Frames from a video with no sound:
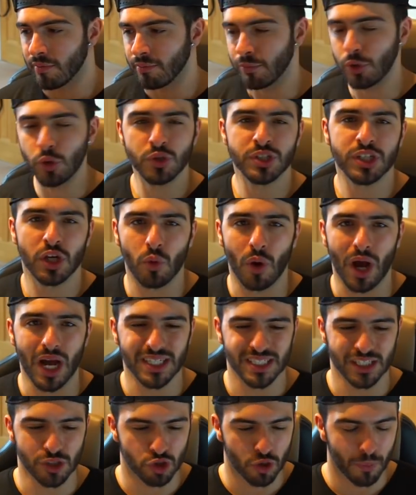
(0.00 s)
music
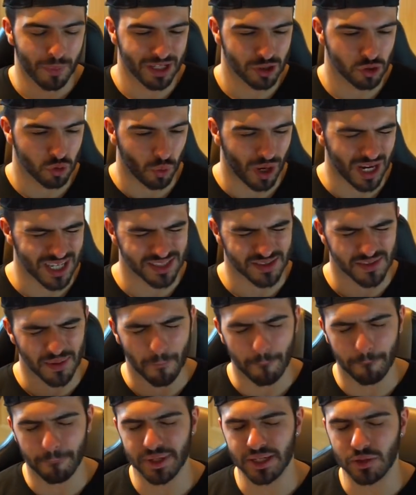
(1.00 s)
wise, instrumental wise,
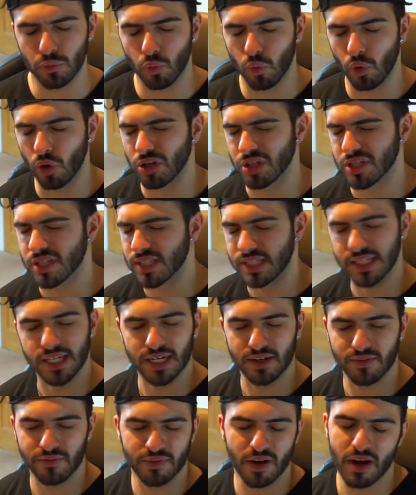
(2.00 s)
the beat was
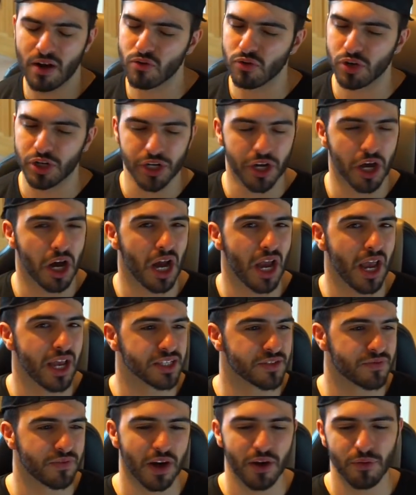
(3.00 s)
sick. Very
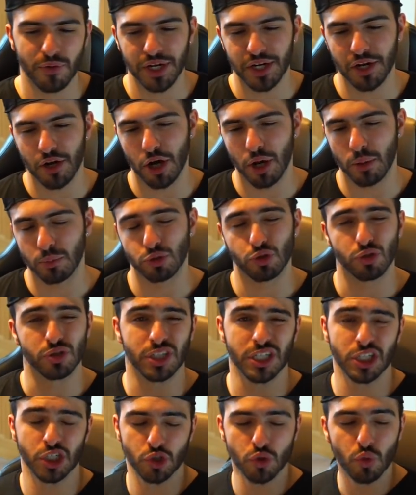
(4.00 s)
nice, very
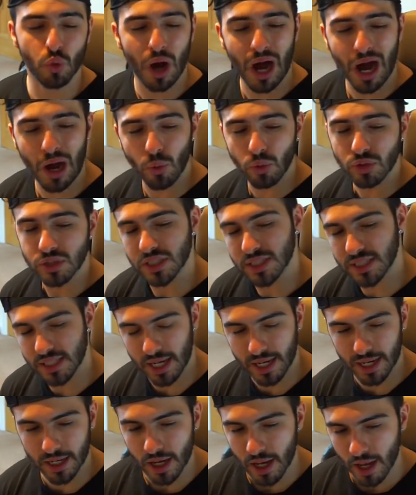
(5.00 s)
traditional, I would
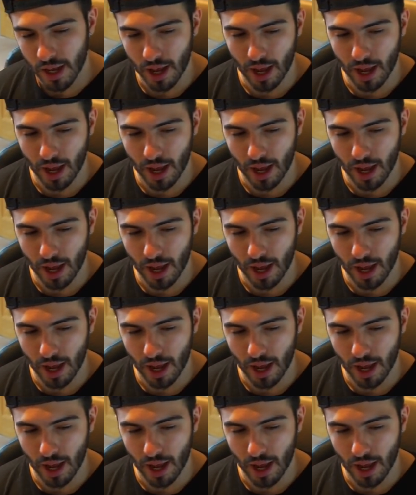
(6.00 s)
say.